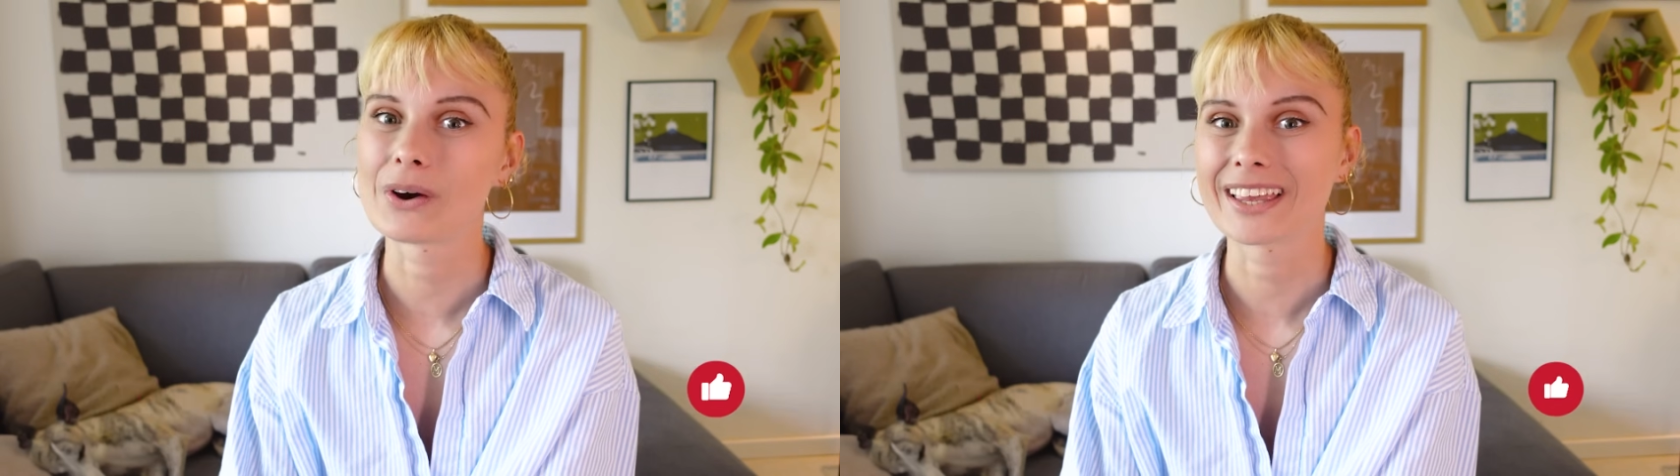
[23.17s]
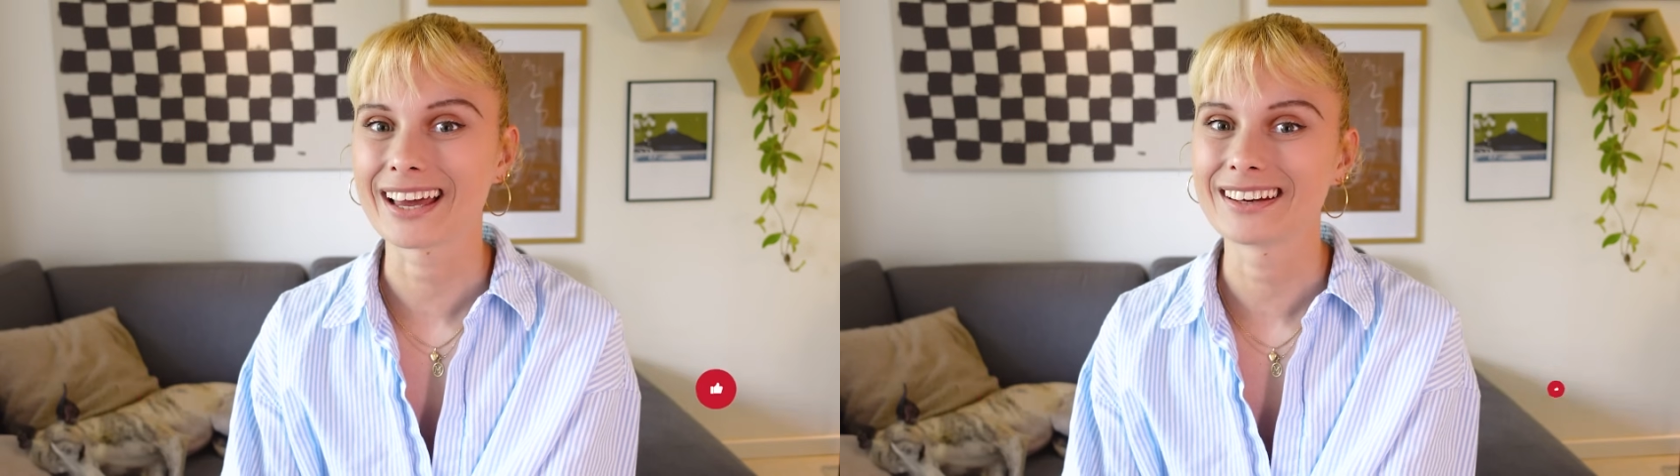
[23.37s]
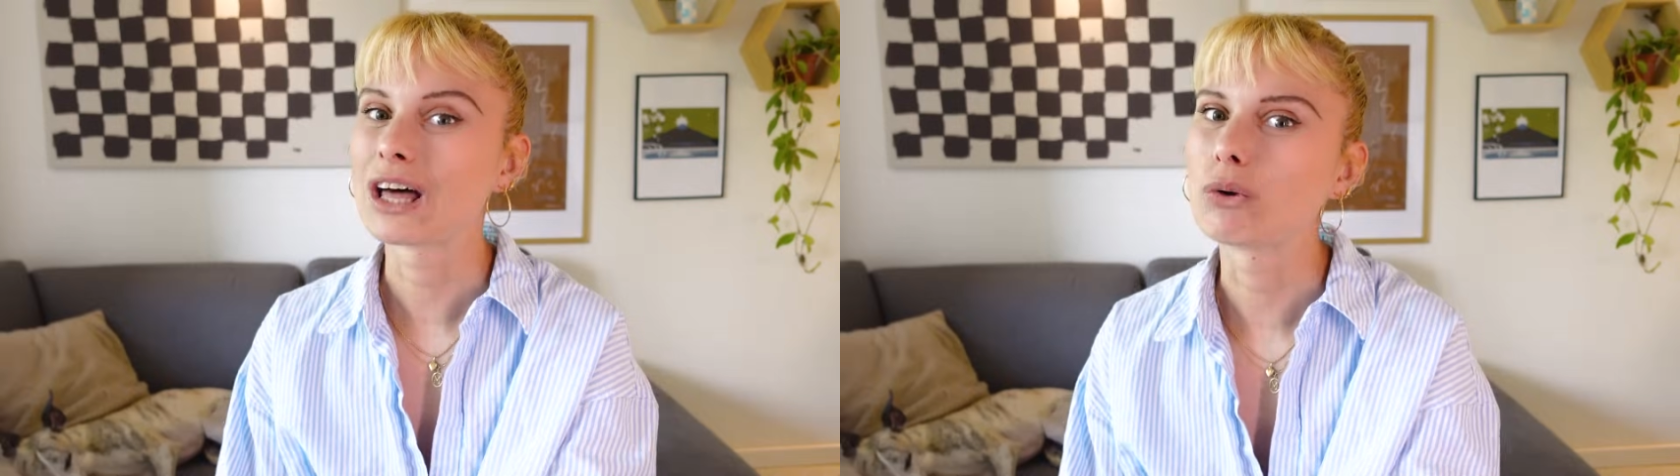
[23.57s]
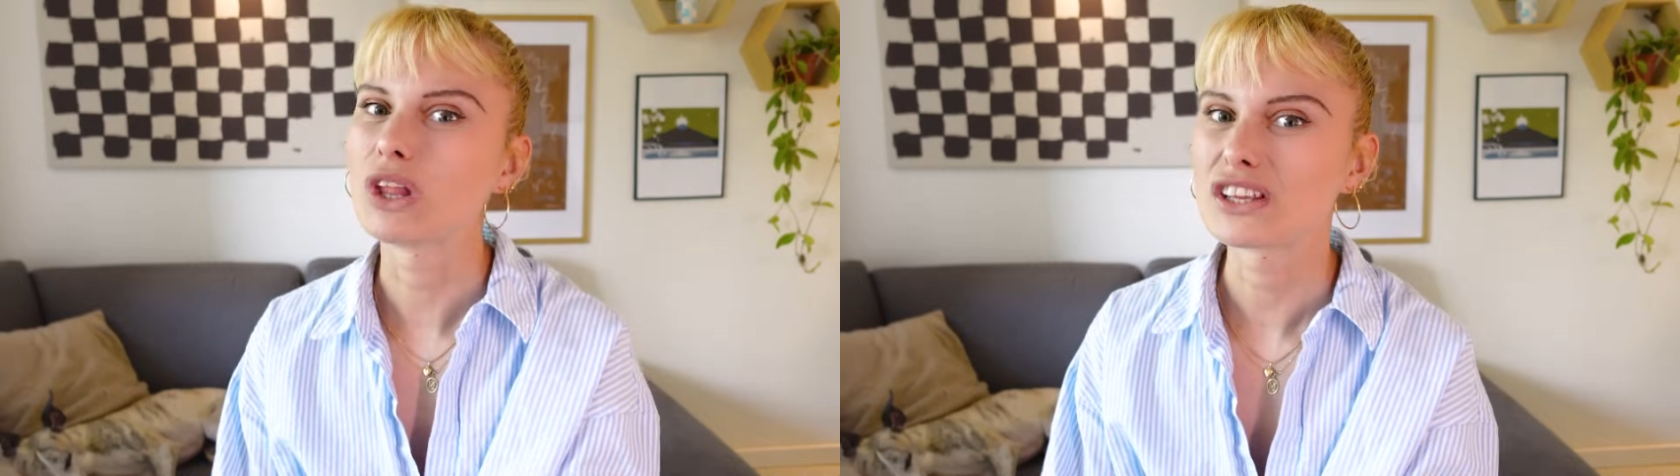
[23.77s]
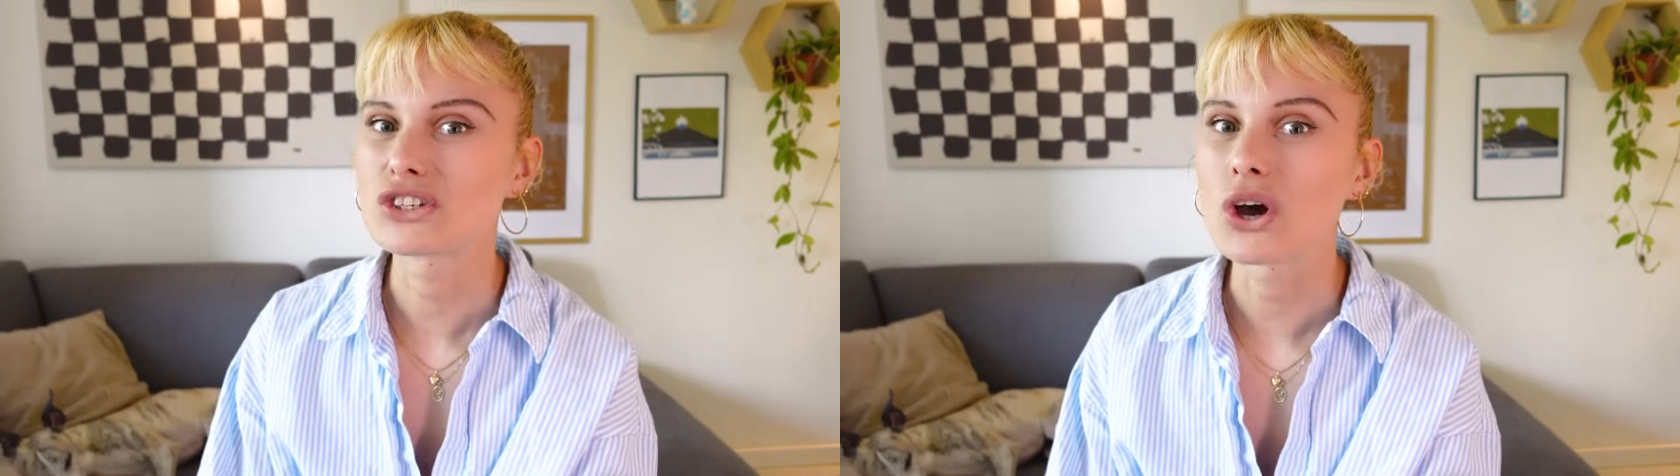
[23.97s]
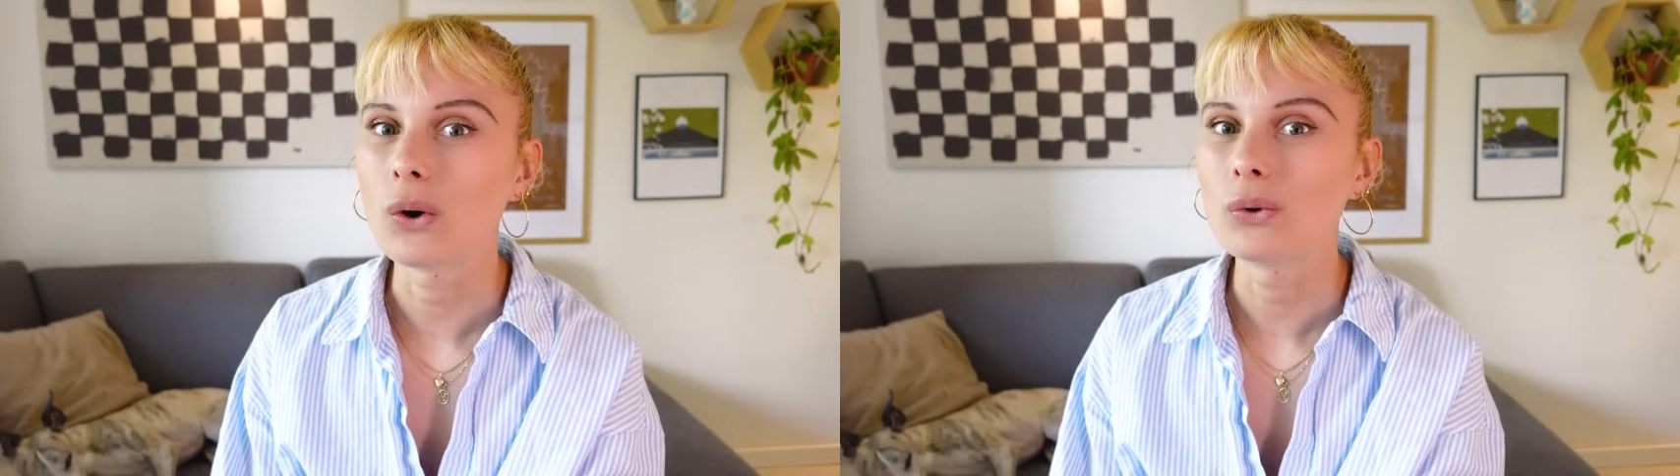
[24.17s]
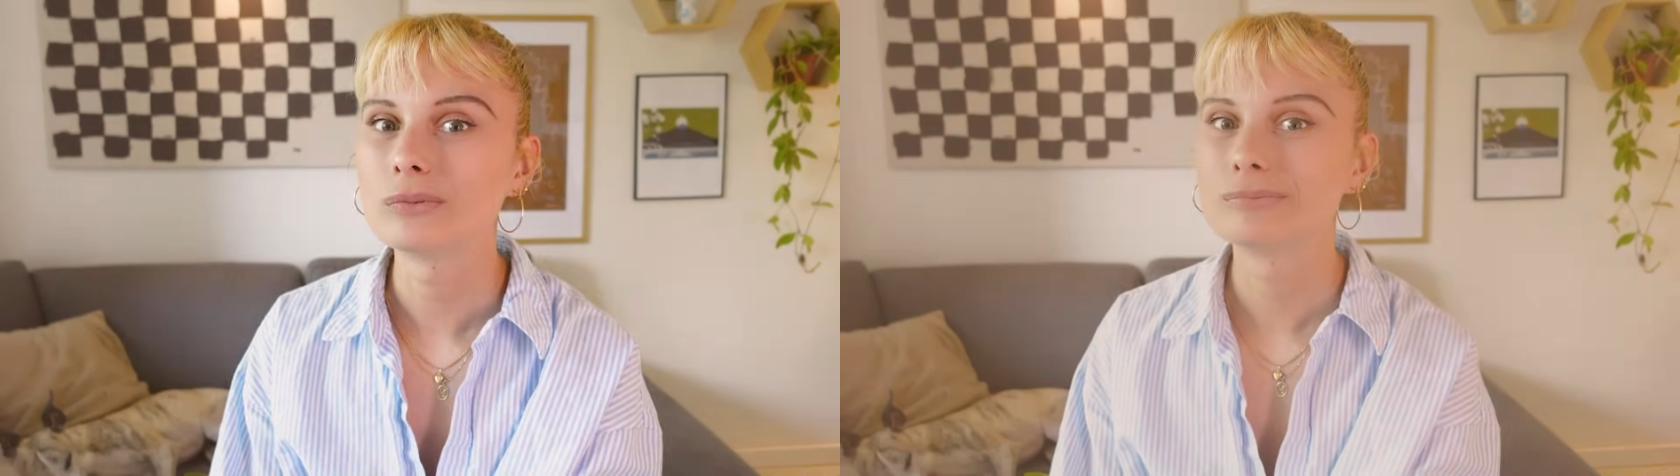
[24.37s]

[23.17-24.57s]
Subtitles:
again. Now let's go!